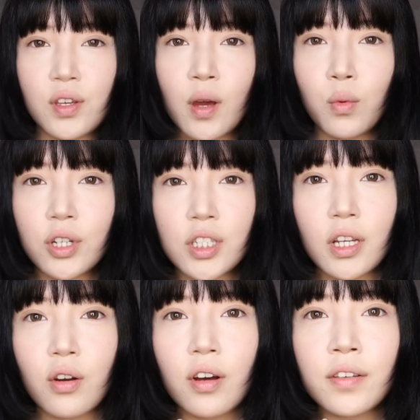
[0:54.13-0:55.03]
I washed it
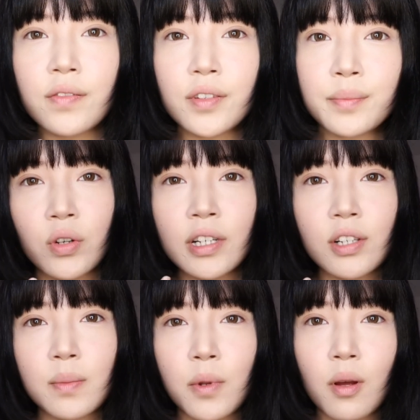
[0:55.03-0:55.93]
off. Already
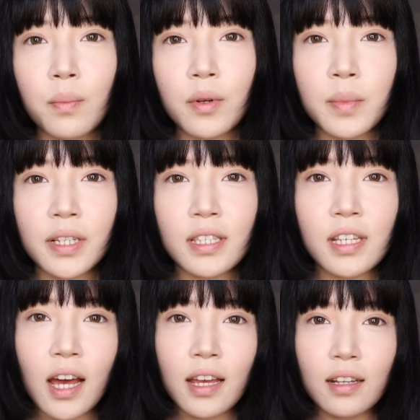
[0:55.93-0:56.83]
looks plumper because
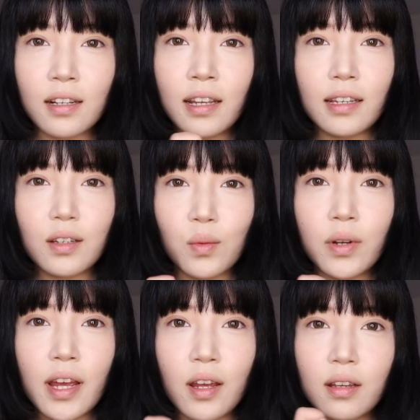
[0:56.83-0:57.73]

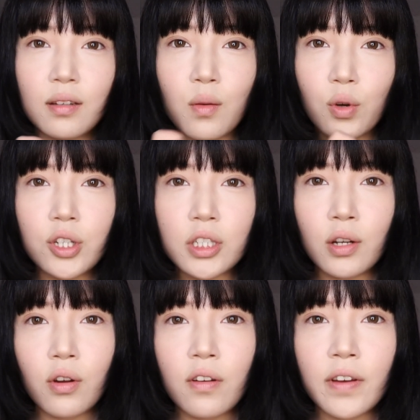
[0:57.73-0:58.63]
when I washed it
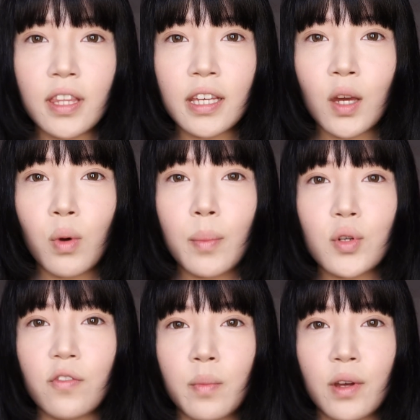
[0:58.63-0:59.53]
off, I think it wiped
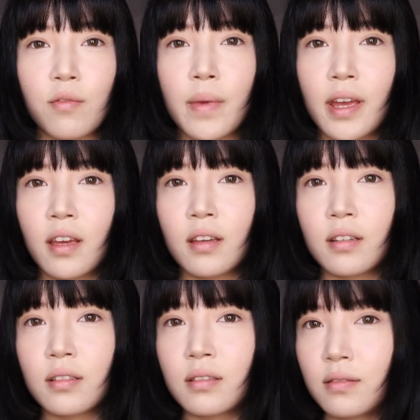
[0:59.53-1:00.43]
off a bit of my
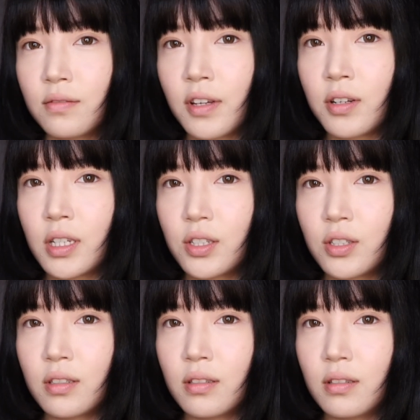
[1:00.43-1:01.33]

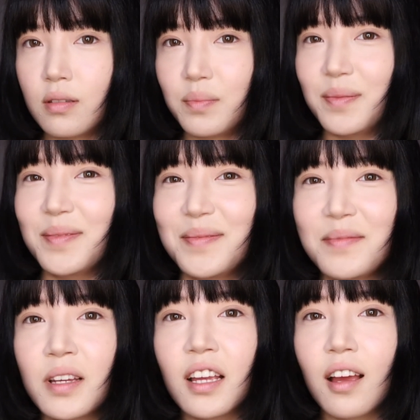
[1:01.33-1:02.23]
foundation.
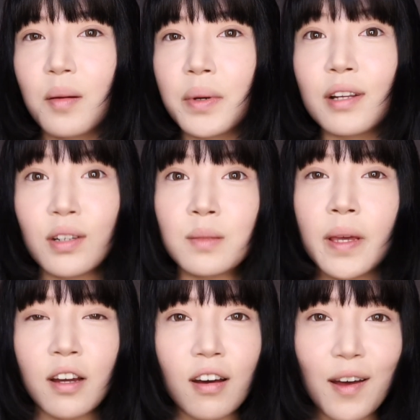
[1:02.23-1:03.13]
But it looks
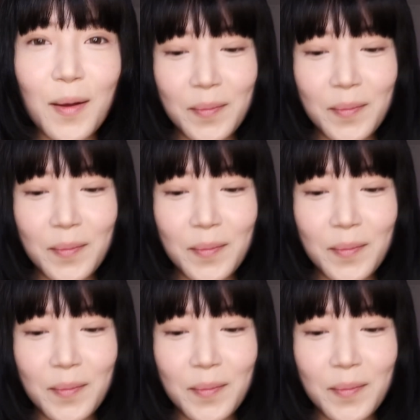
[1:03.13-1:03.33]
bigger.